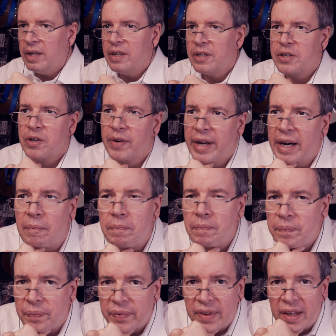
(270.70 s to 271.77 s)
So yeah,
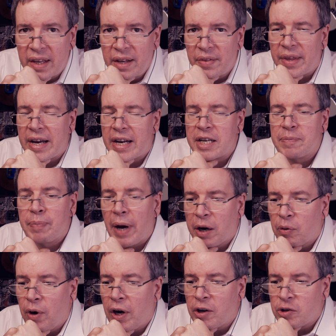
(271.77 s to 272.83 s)
that's
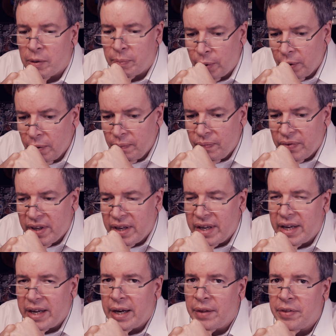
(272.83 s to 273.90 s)
BiquadTriple.
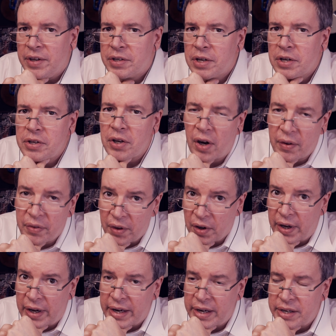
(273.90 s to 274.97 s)
And this is along the
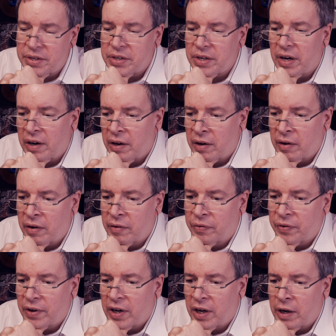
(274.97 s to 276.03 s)
lines
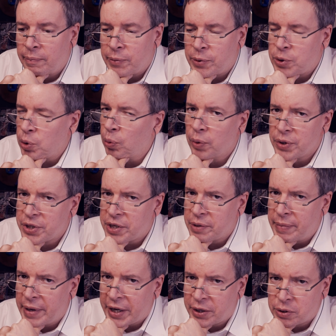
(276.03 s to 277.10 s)
of um, tools to
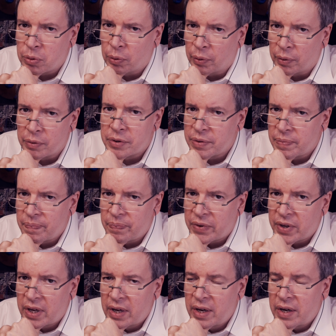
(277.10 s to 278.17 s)
make tools.
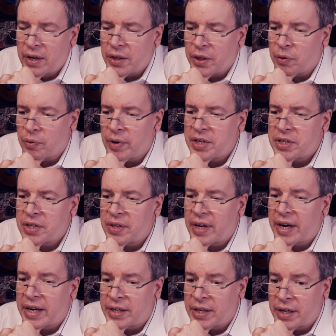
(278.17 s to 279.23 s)
The reason that
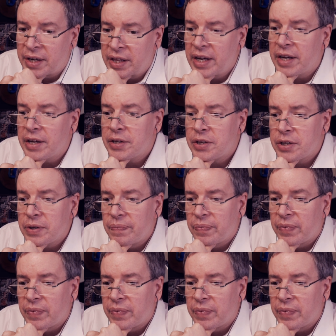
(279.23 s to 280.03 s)
I did this